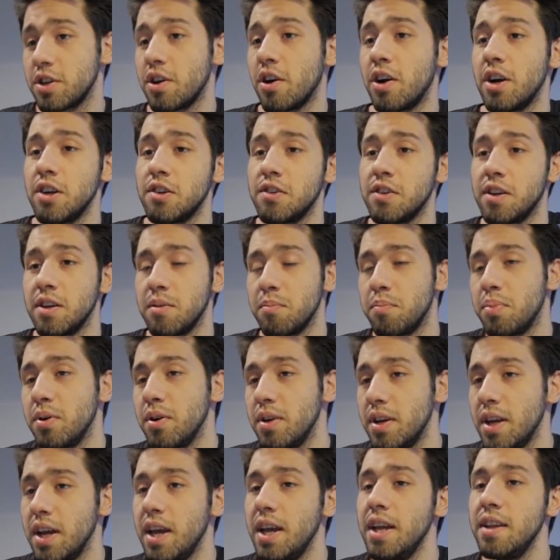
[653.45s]
cards you can
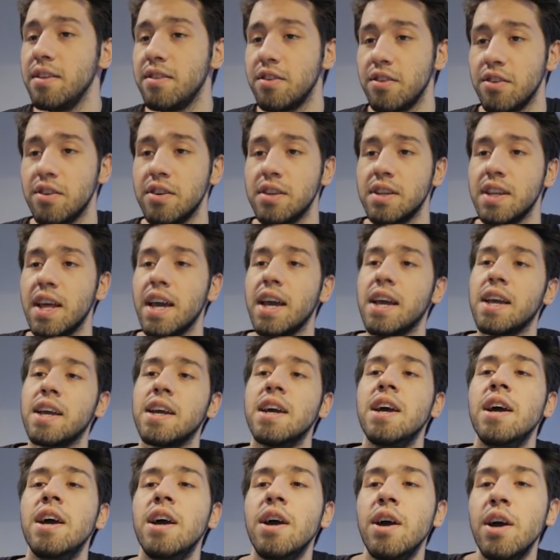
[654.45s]
put into your
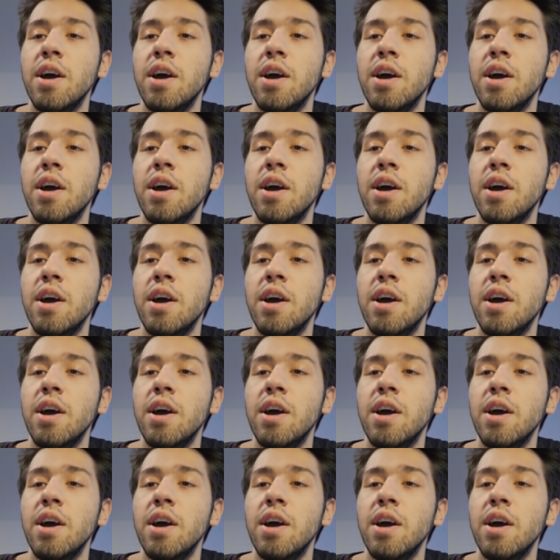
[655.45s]
deck.